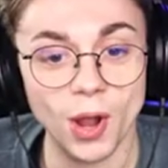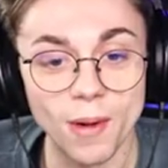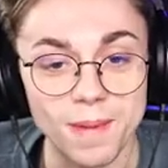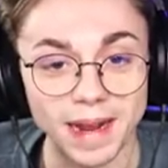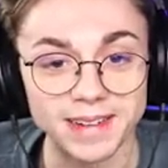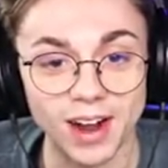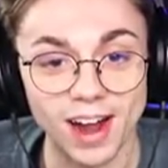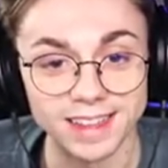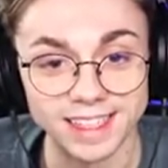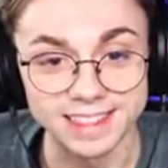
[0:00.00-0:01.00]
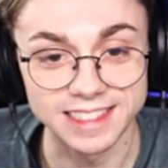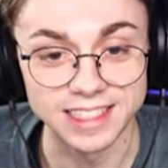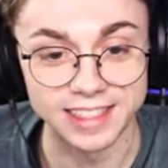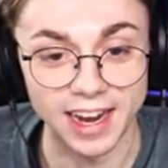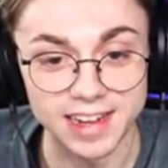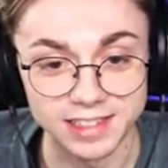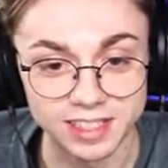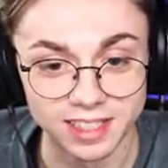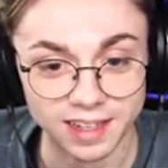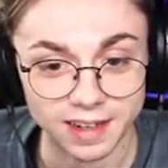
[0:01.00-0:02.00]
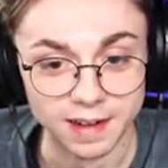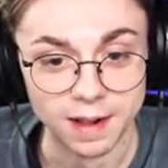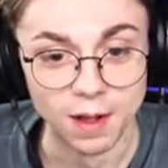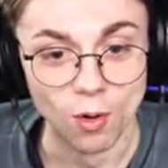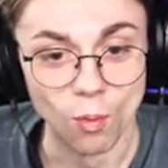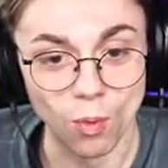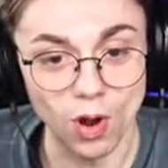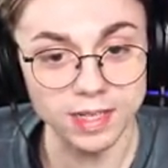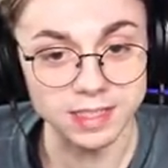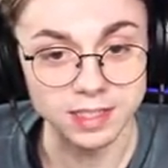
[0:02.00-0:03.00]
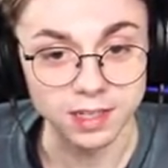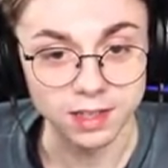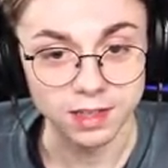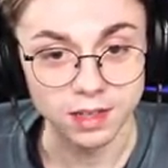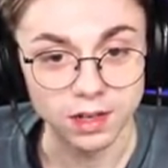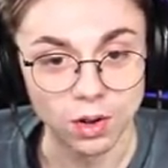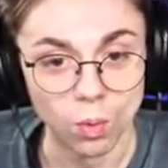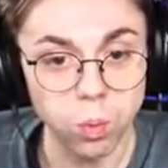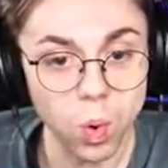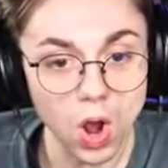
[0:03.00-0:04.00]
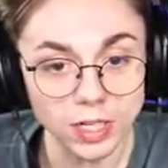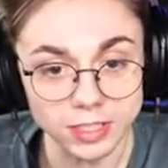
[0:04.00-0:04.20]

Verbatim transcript: Oh my god, this is intense. What? What?